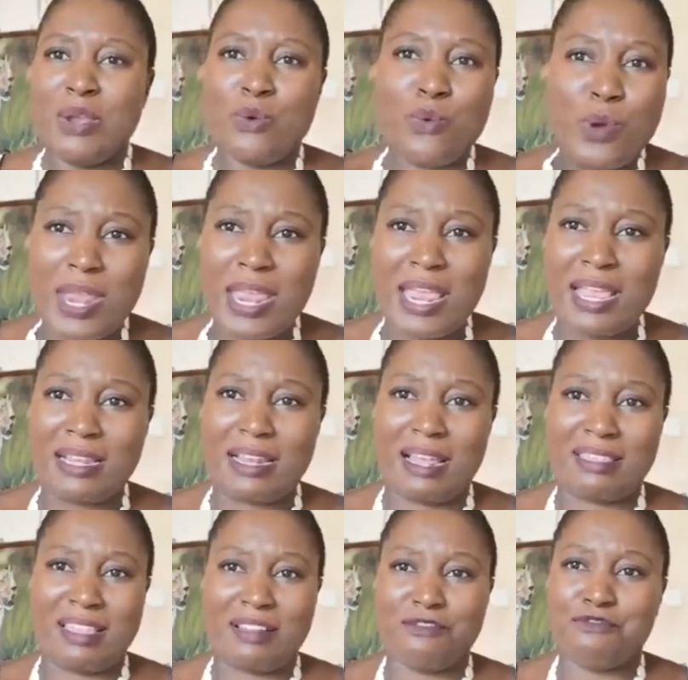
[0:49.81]

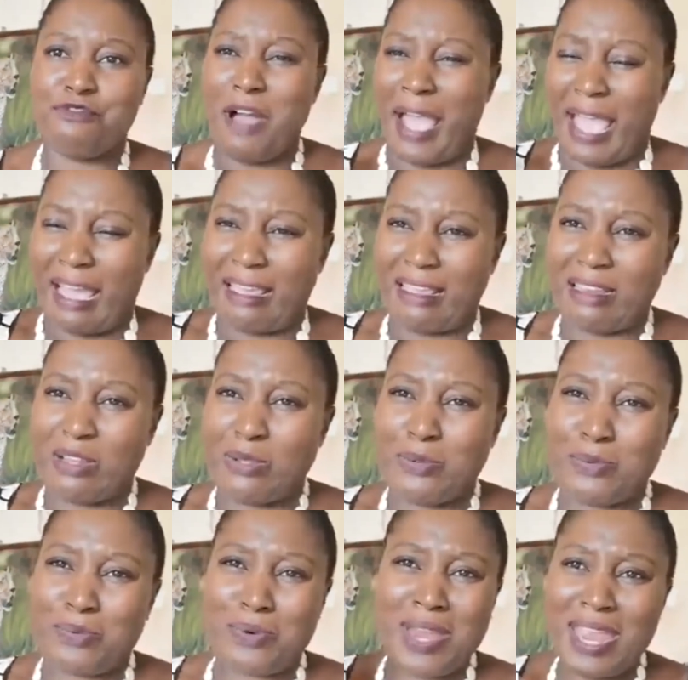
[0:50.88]
Reignite that fire in
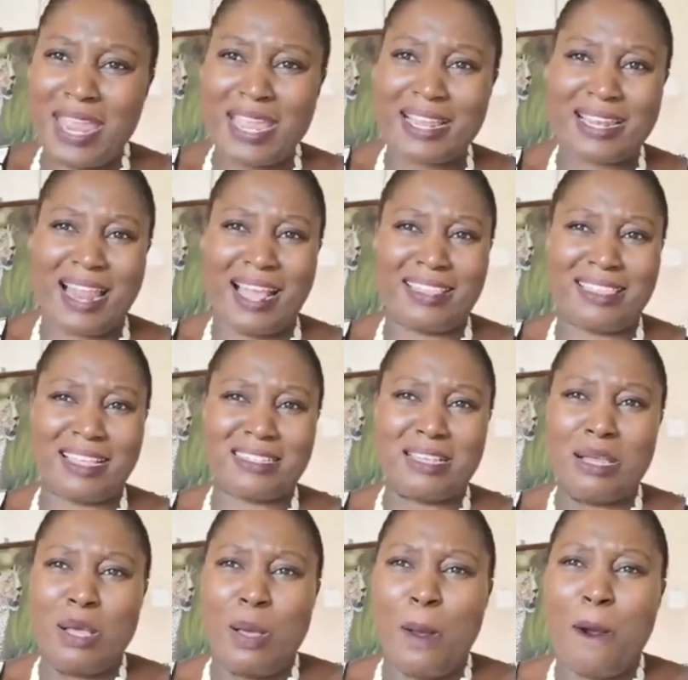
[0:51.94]
you, reignite that
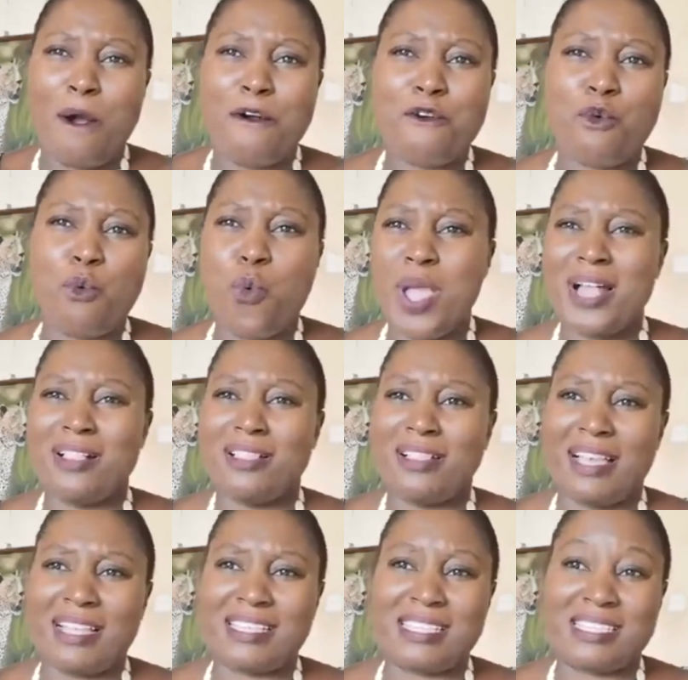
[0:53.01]

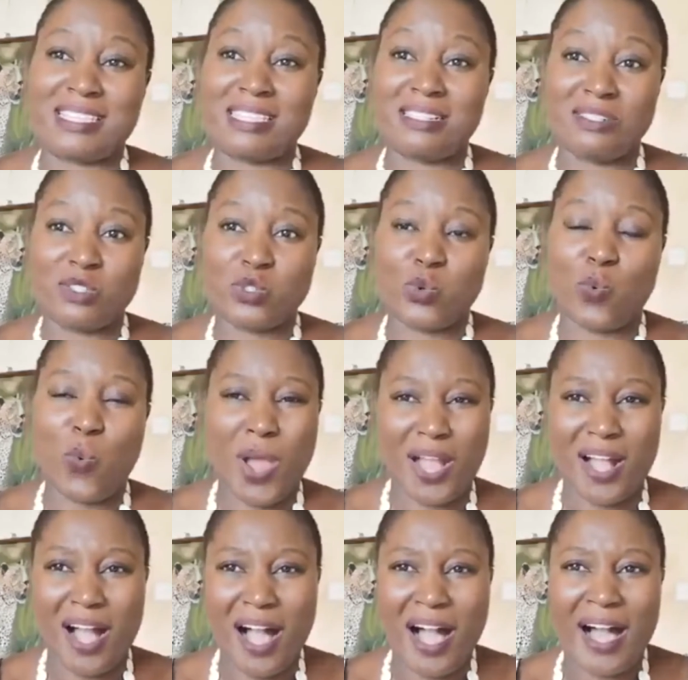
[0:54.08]
will and zeal to
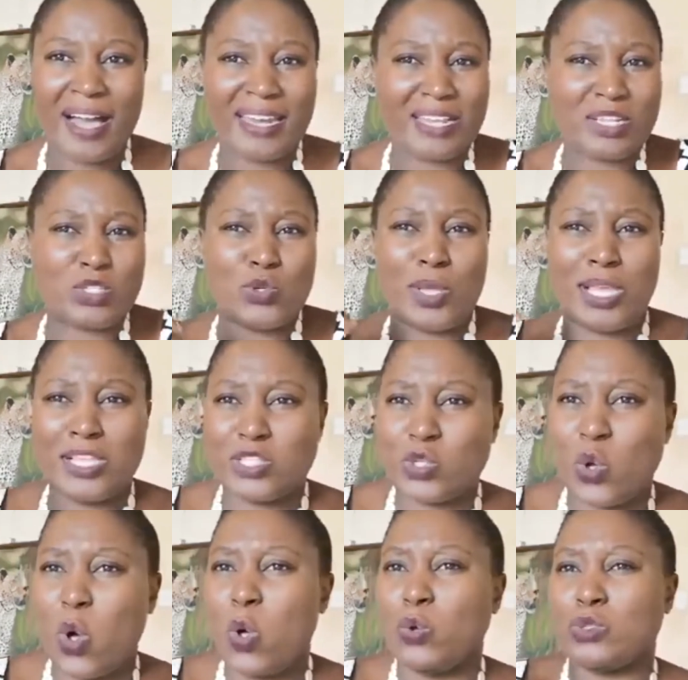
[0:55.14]
work hard and to
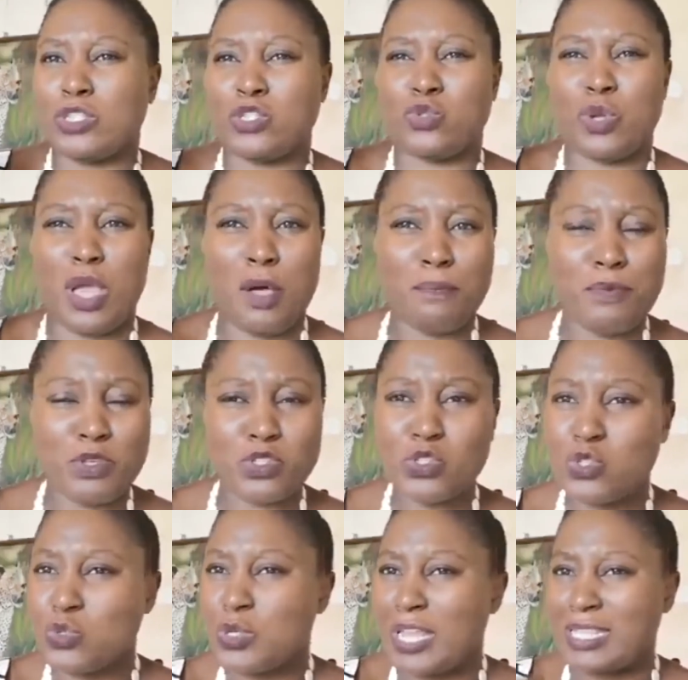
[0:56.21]
hit goals and to help your
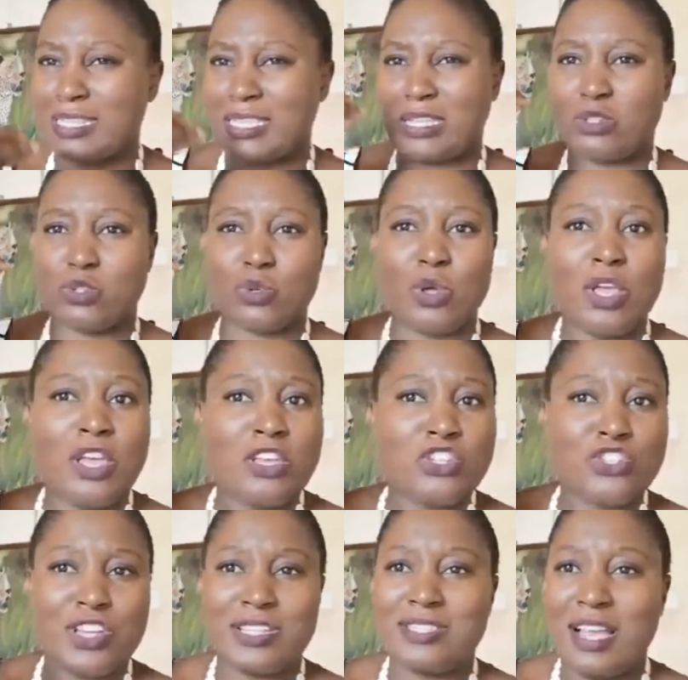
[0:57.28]
students and to
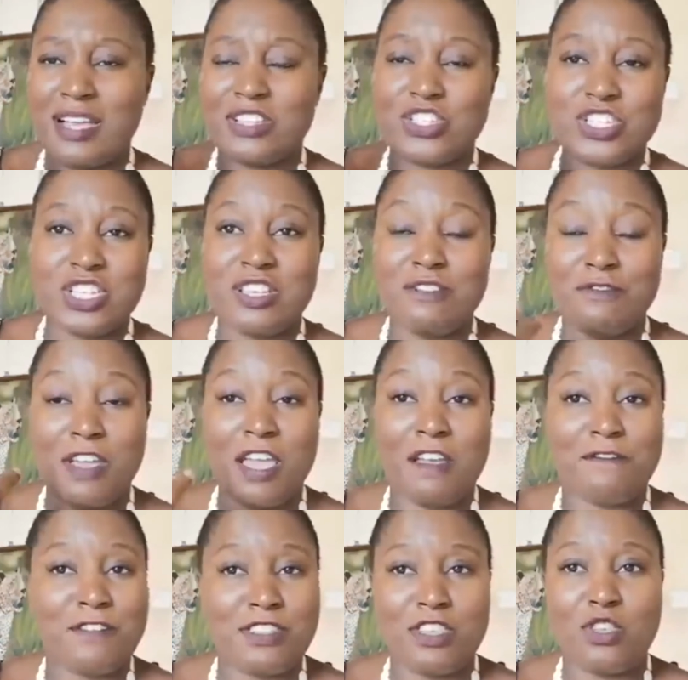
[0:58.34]
just achieve
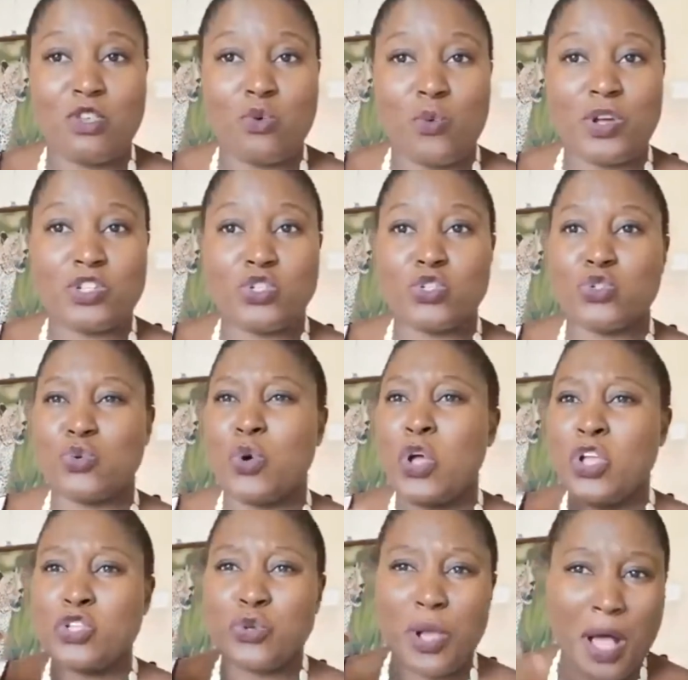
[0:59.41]
everything you want to do,
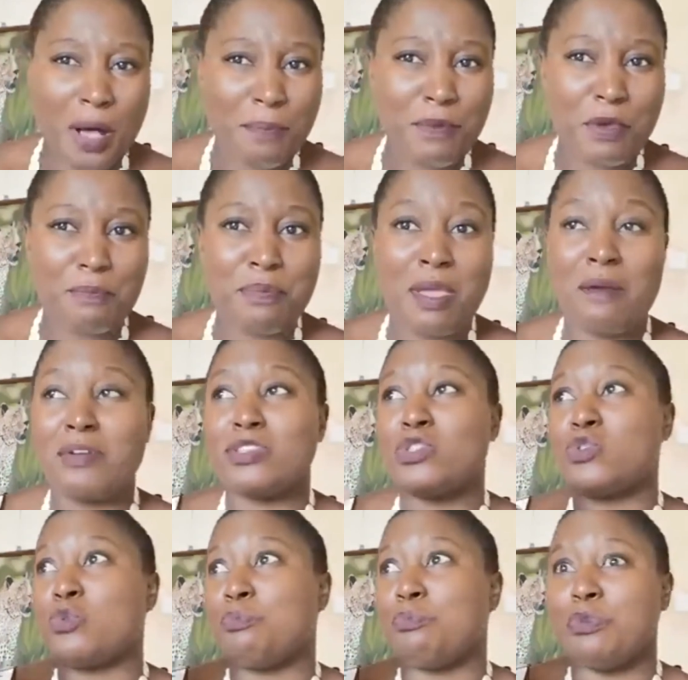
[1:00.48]
to help your parents,
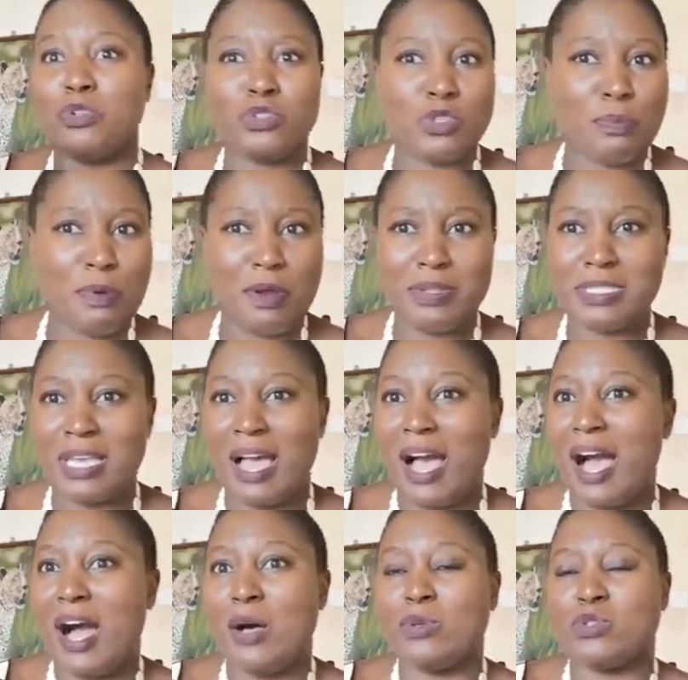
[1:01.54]
to build your parents a
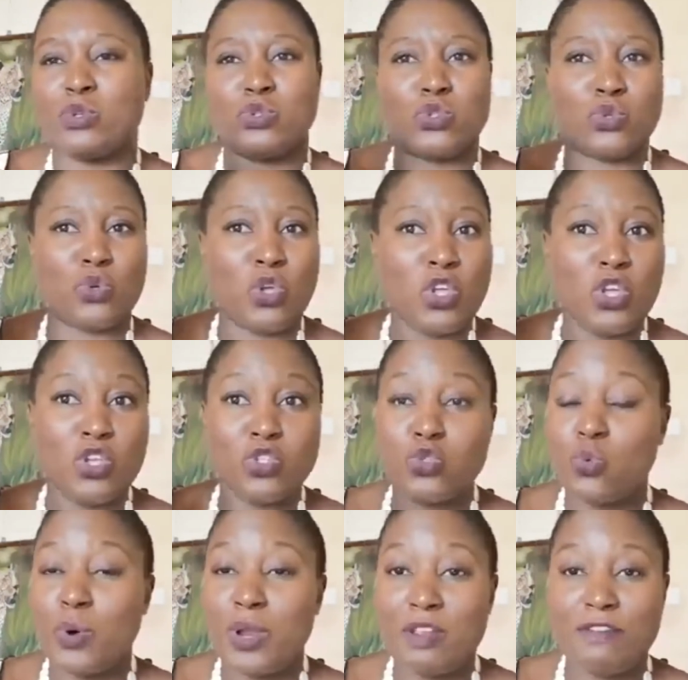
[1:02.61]
house, or to
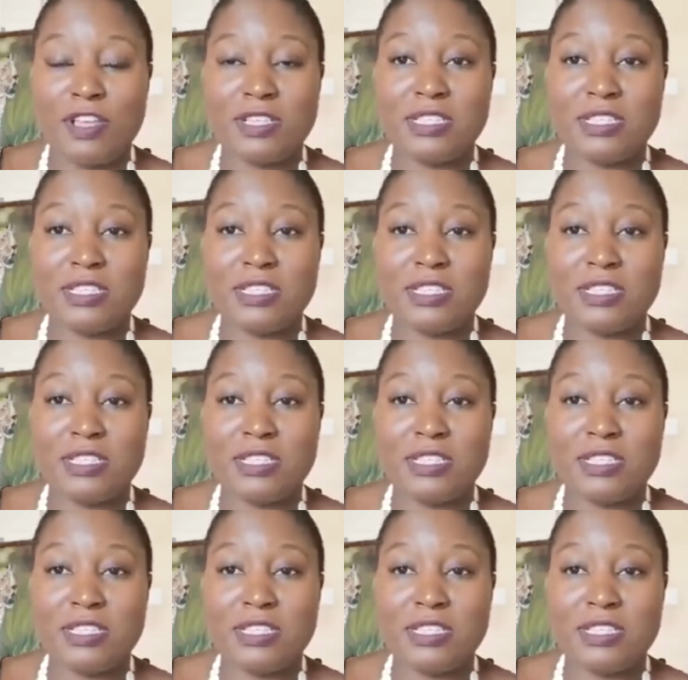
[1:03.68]
do whatever